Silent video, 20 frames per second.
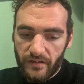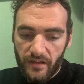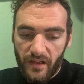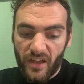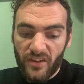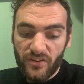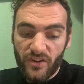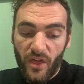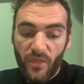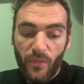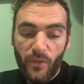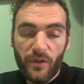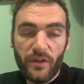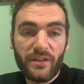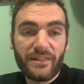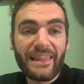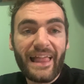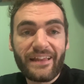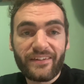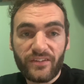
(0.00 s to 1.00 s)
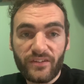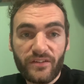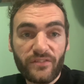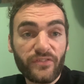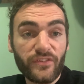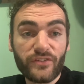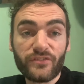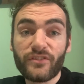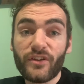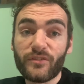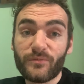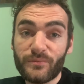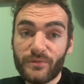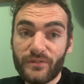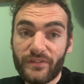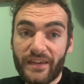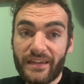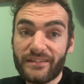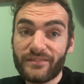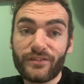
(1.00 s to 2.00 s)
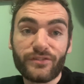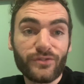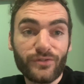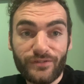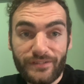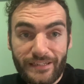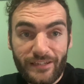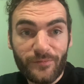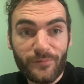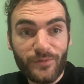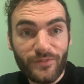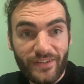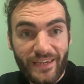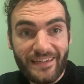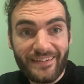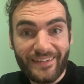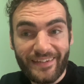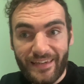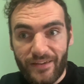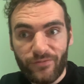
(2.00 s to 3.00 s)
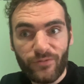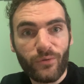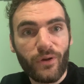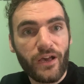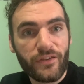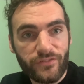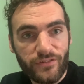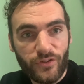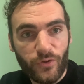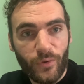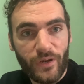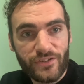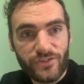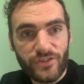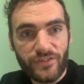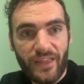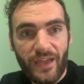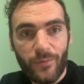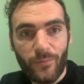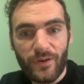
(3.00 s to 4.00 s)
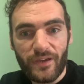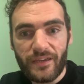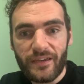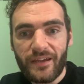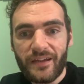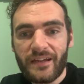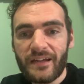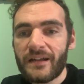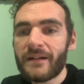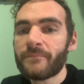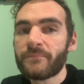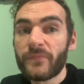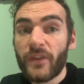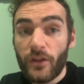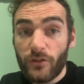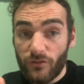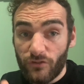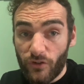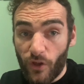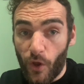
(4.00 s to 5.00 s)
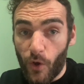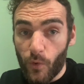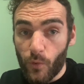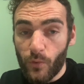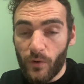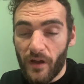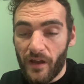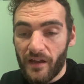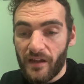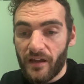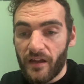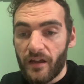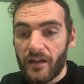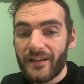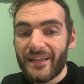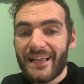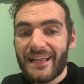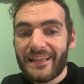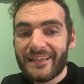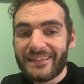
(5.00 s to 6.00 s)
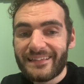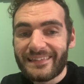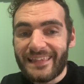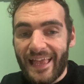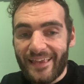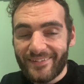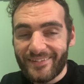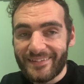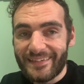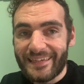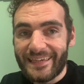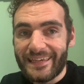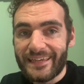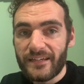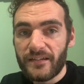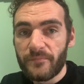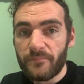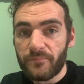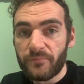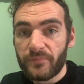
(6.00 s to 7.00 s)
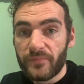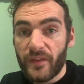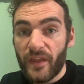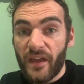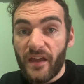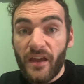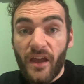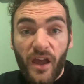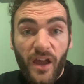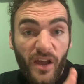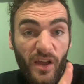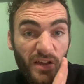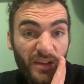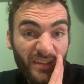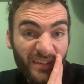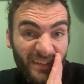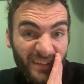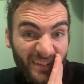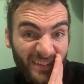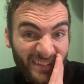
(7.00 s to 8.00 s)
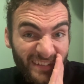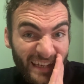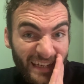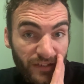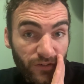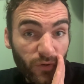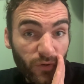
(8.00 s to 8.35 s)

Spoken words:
another letter that does mutate, then you'd need to mutate it if you're asking the question that way. So, lesson here, stick